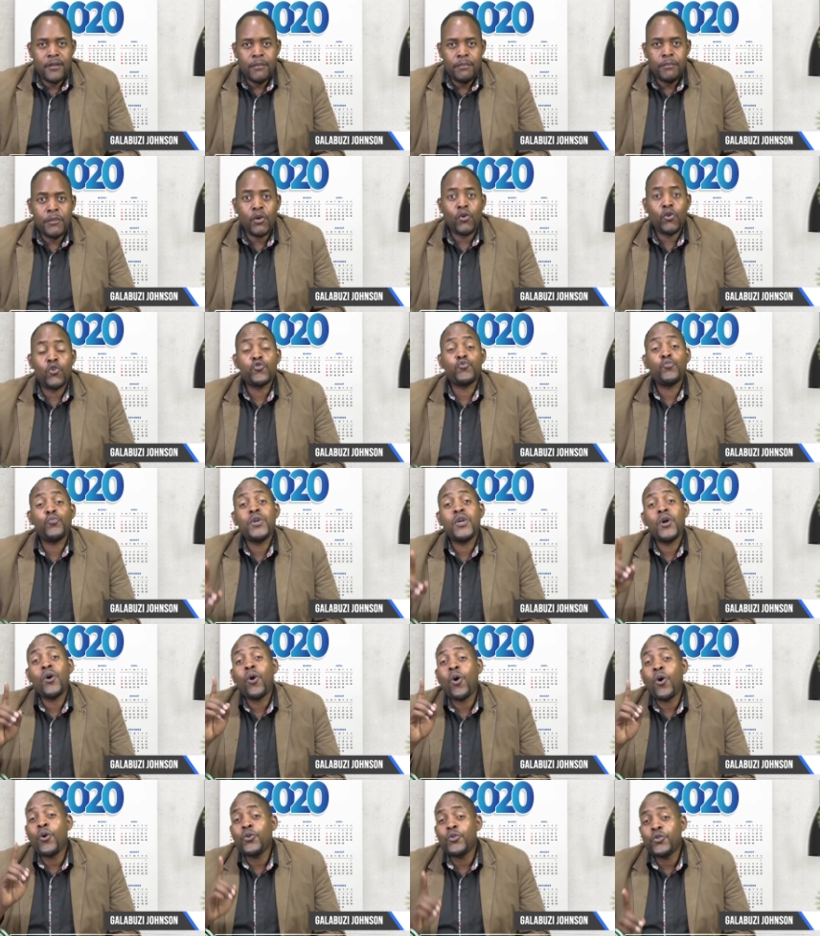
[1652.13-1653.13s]
Because we
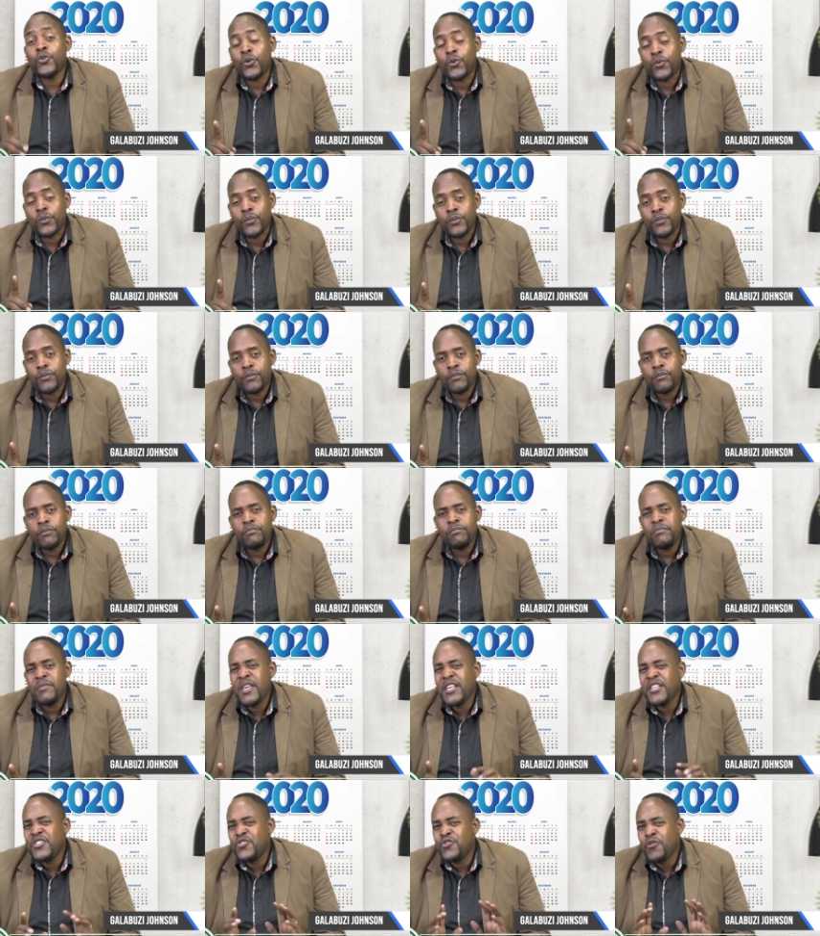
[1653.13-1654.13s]
all know
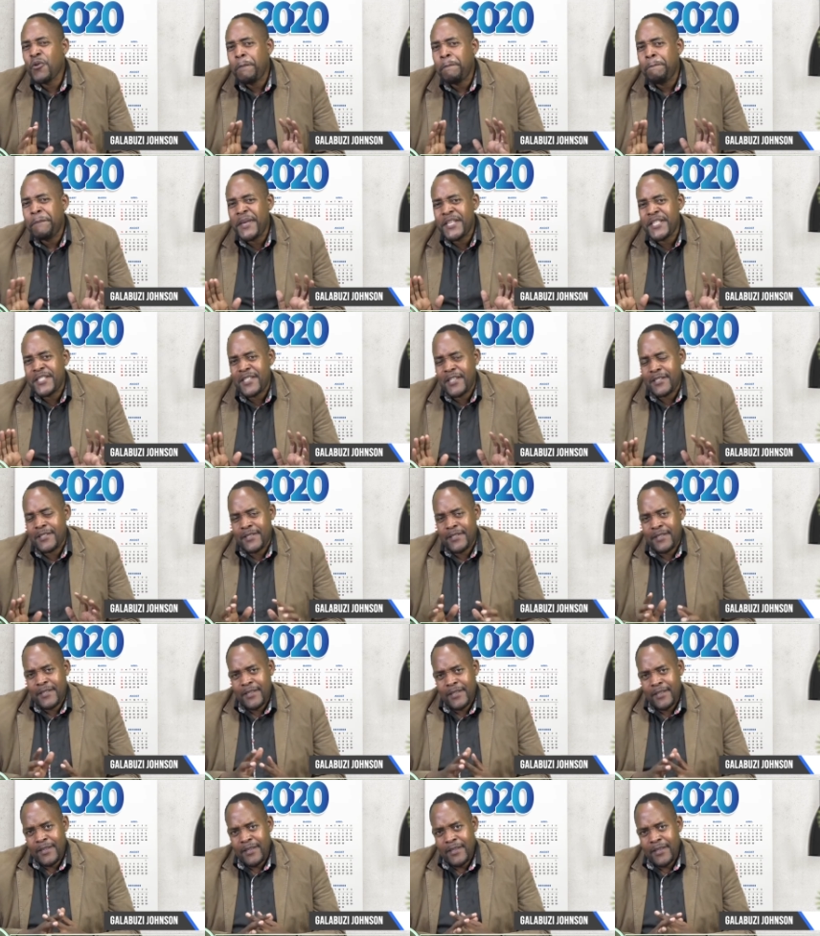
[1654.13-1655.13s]
there is no
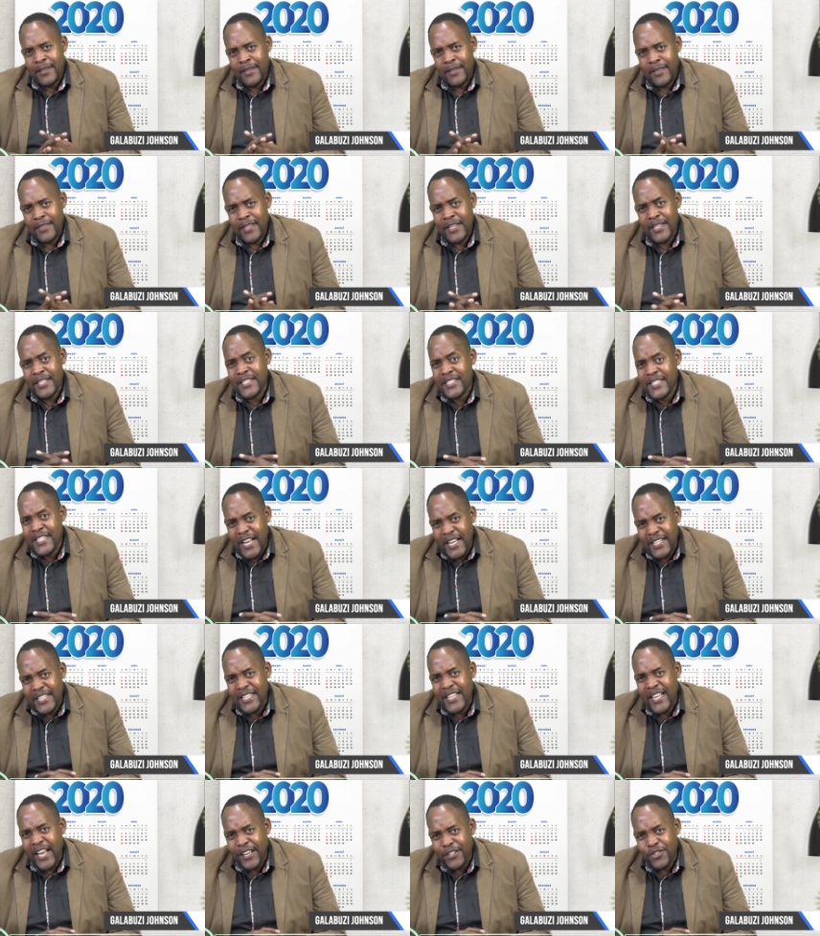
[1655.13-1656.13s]
business that is done
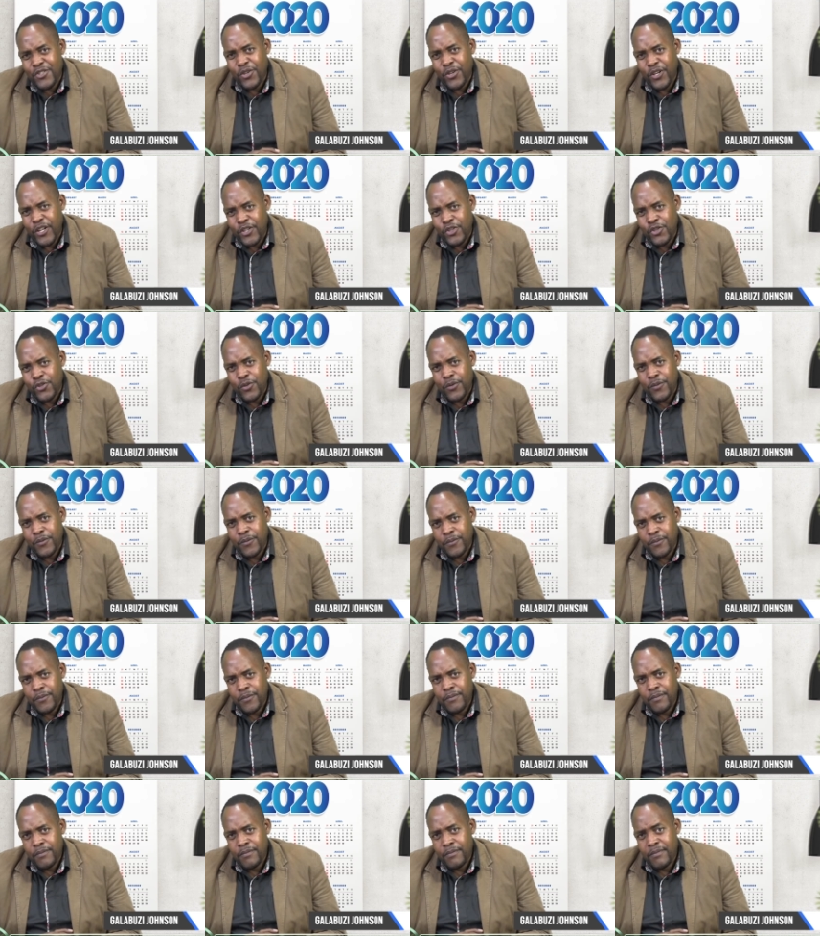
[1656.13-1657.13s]
in isolation,
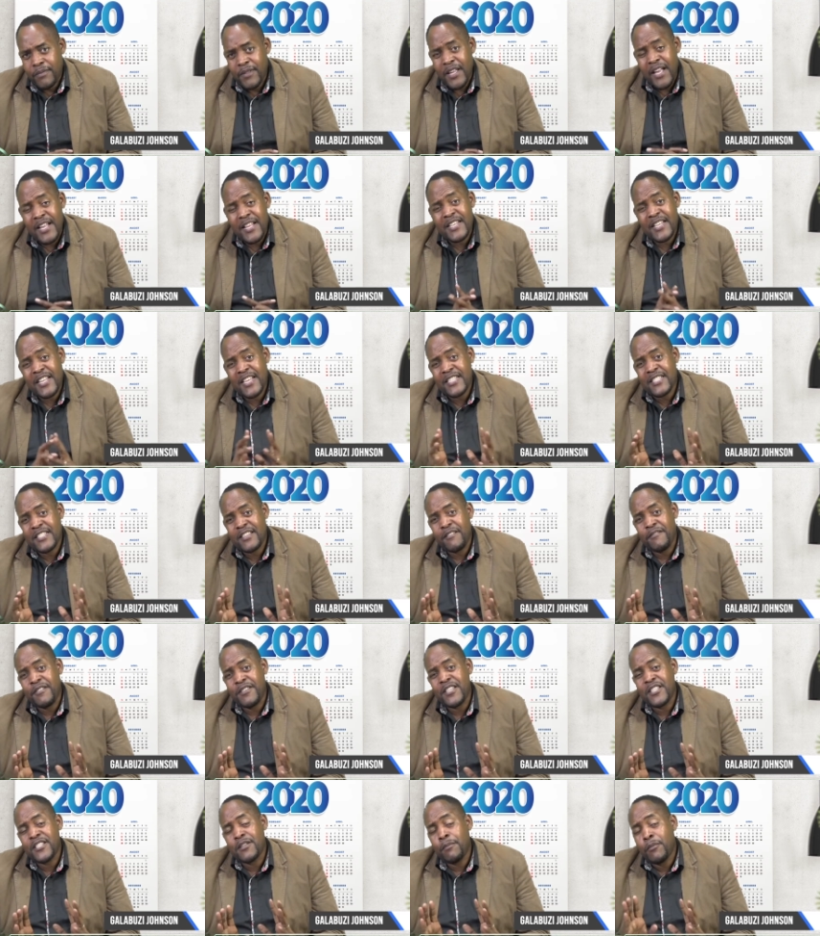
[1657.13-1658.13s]
unless if
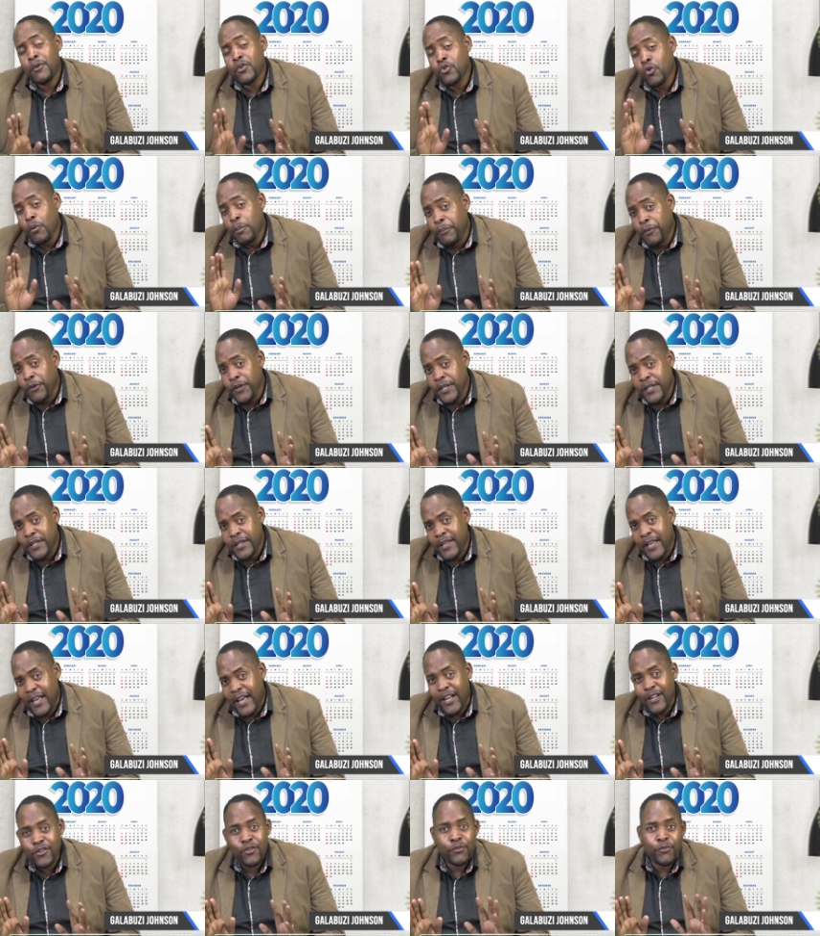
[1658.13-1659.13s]
it is a monopoly,
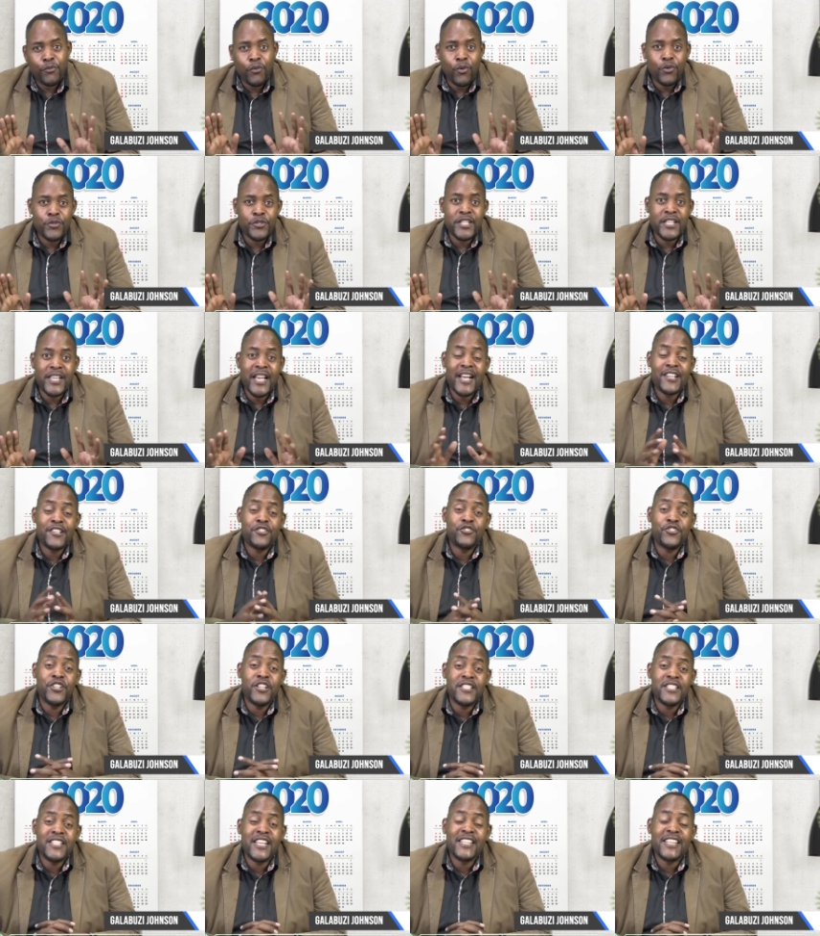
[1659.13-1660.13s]
and of course it has
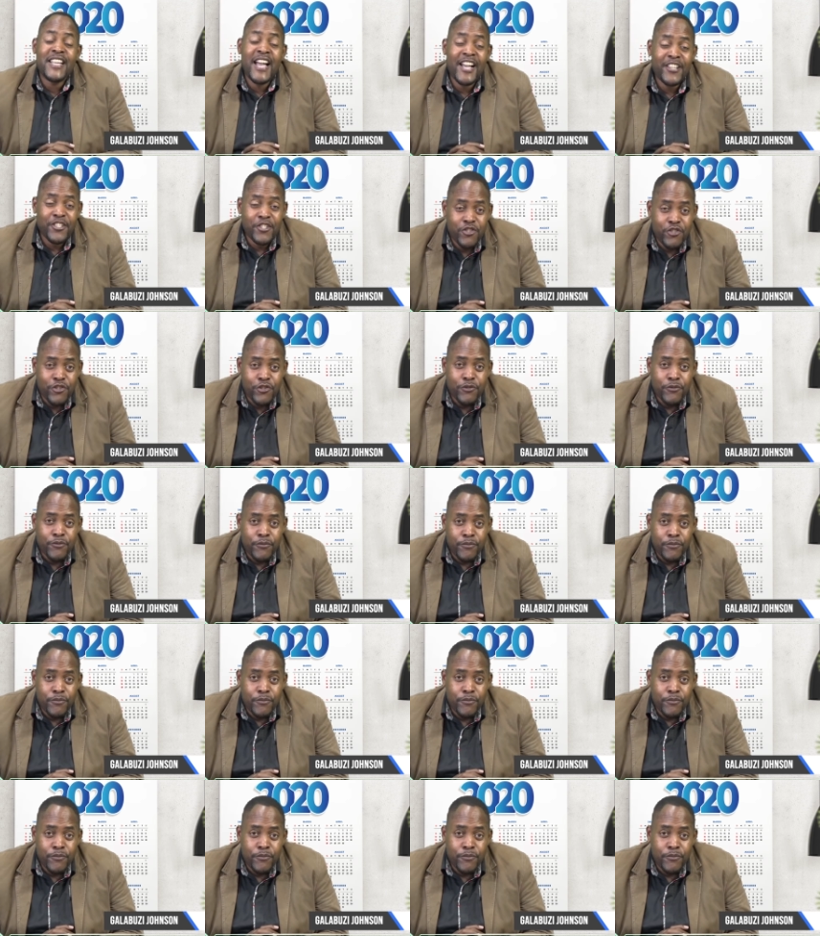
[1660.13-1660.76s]
strings attached.